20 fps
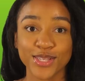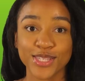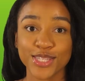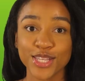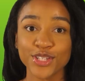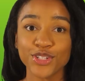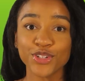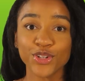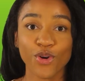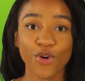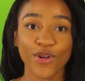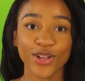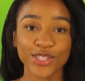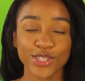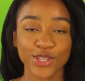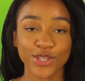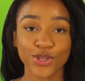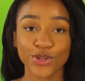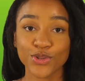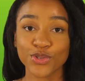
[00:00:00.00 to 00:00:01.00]
But since you're going
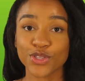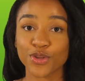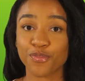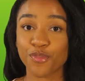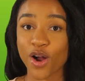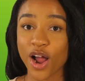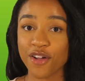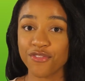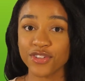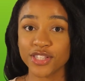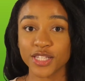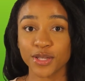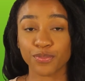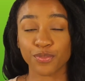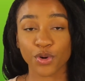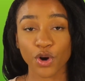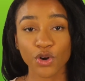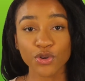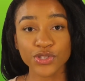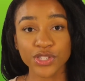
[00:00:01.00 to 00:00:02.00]
to use the profits and
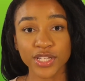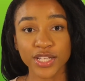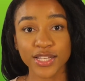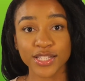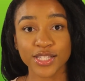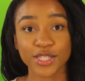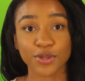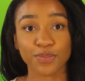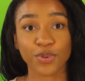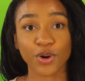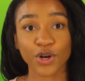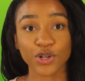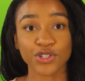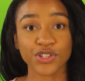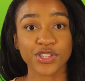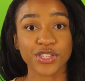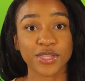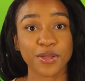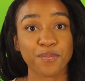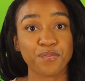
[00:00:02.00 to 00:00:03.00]
proceeds to
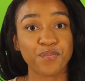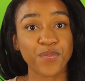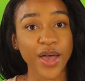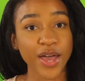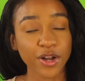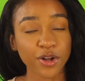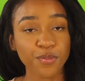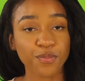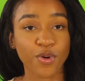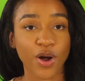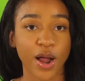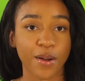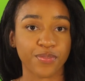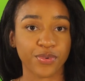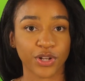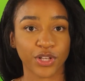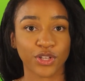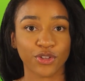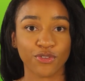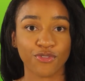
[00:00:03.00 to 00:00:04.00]
purchase the better
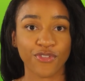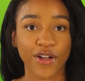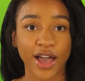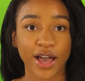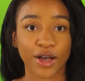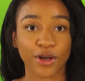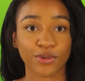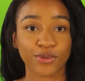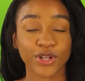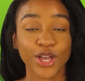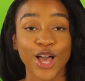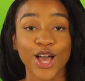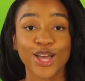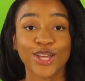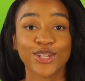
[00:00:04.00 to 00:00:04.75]
property you found,